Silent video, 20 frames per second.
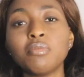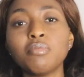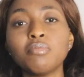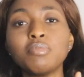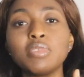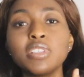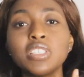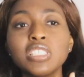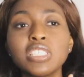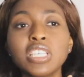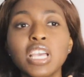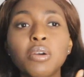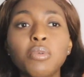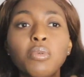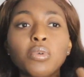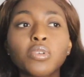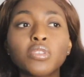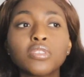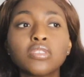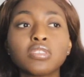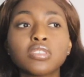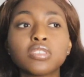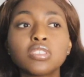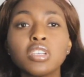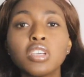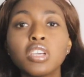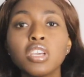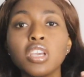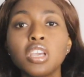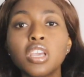them, please, I
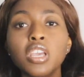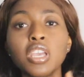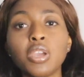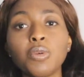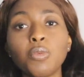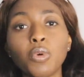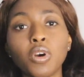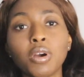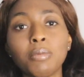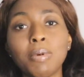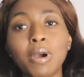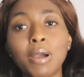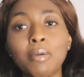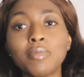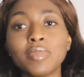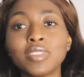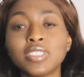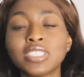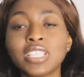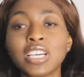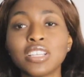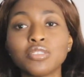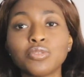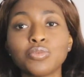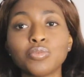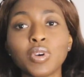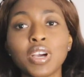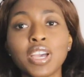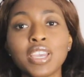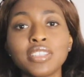want a work permit,
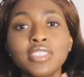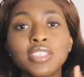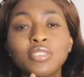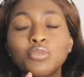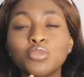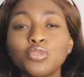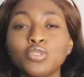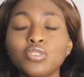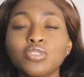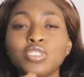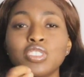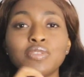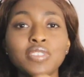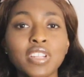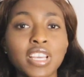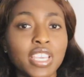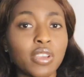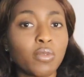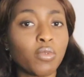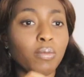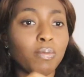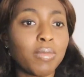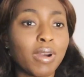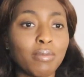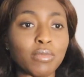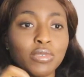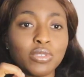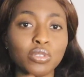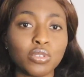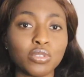that's why they could give you like a work
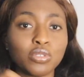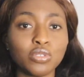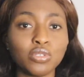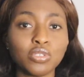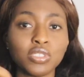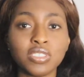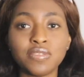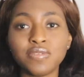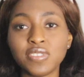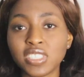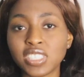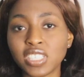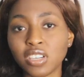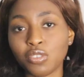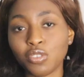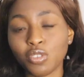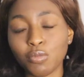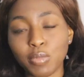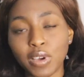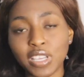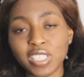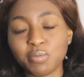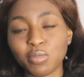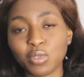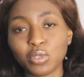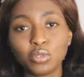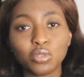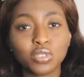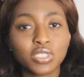permit on the visa on your passport,